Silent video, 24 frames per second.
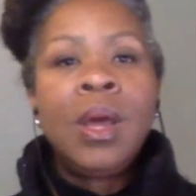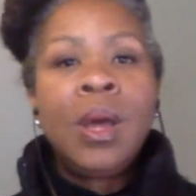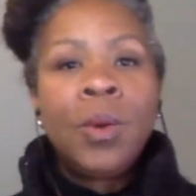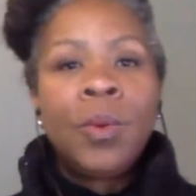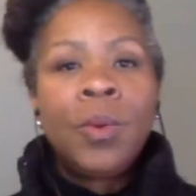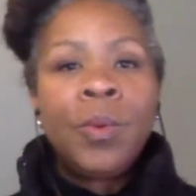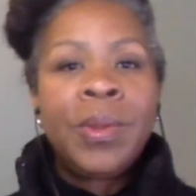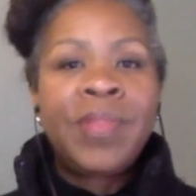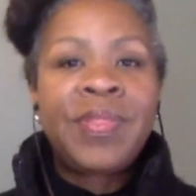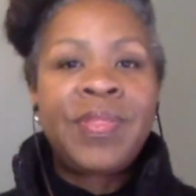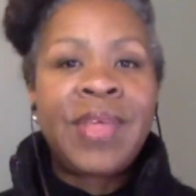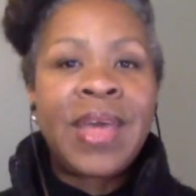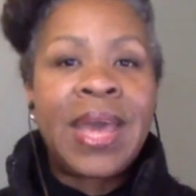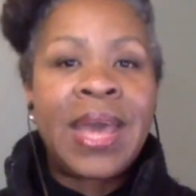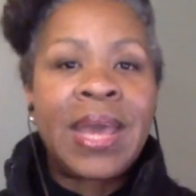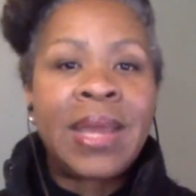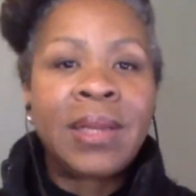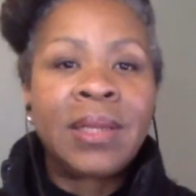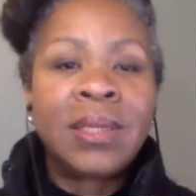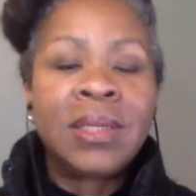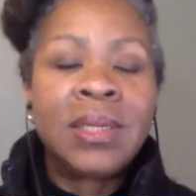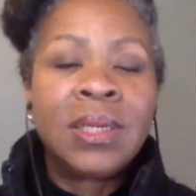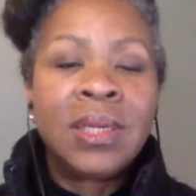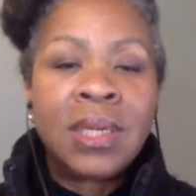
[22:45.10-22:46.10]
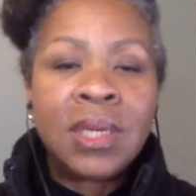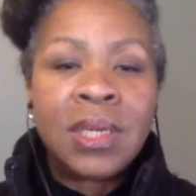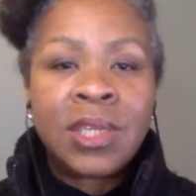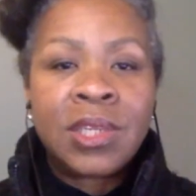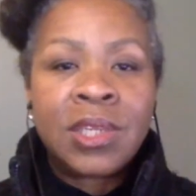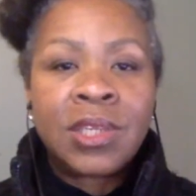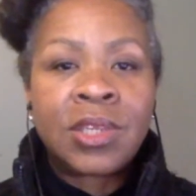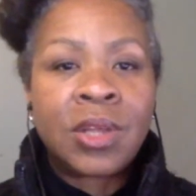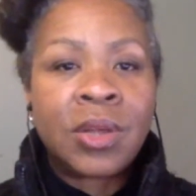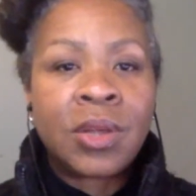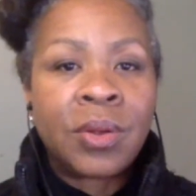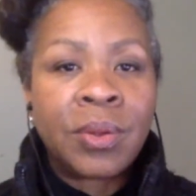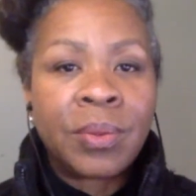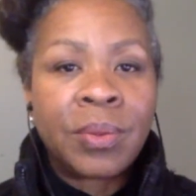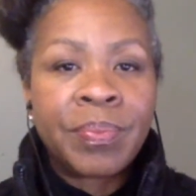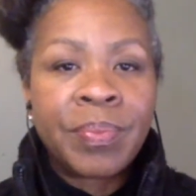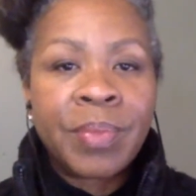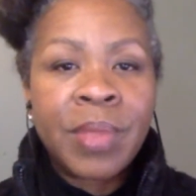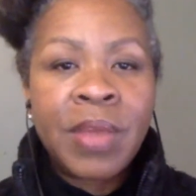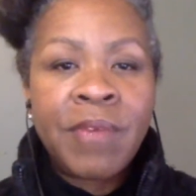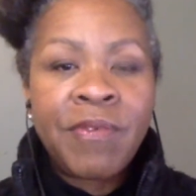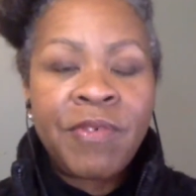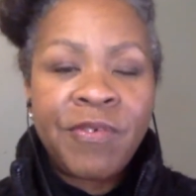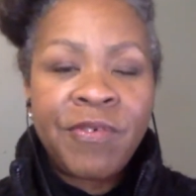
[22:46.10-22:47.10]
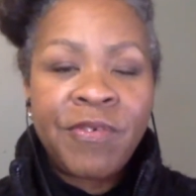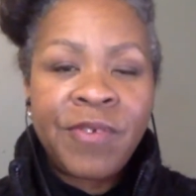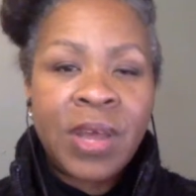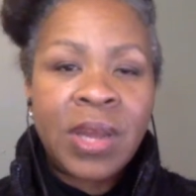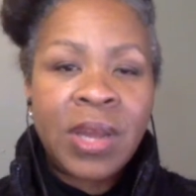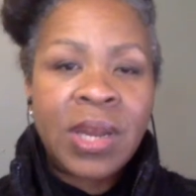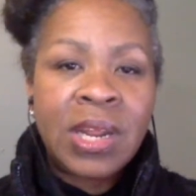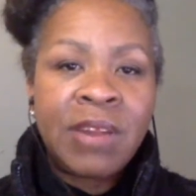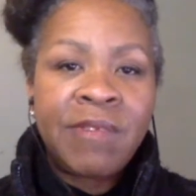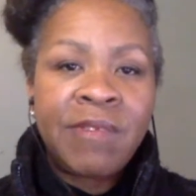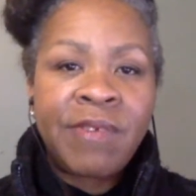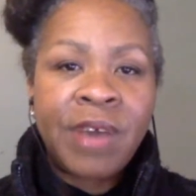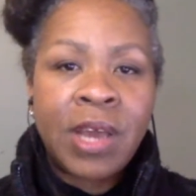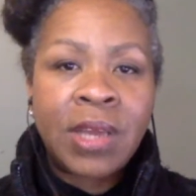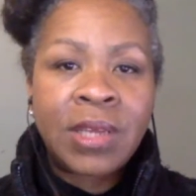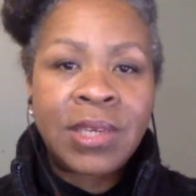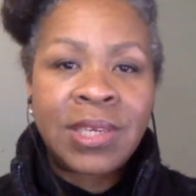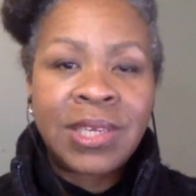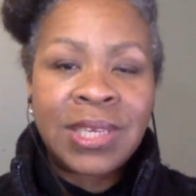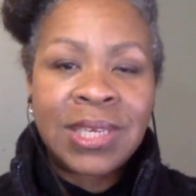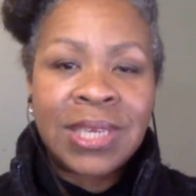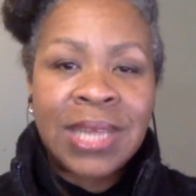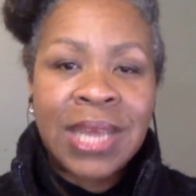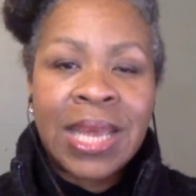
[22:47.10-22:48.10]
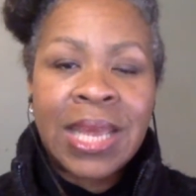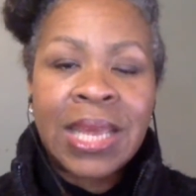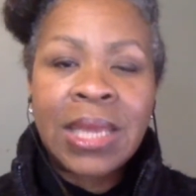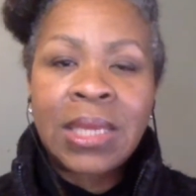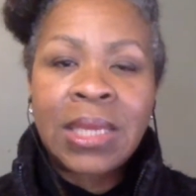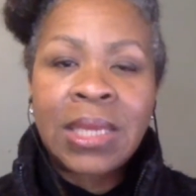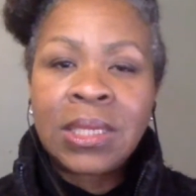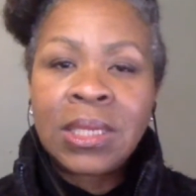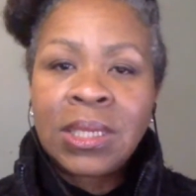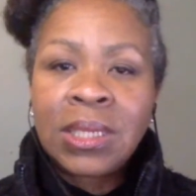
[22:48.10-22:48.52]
with that. So if you found any value today's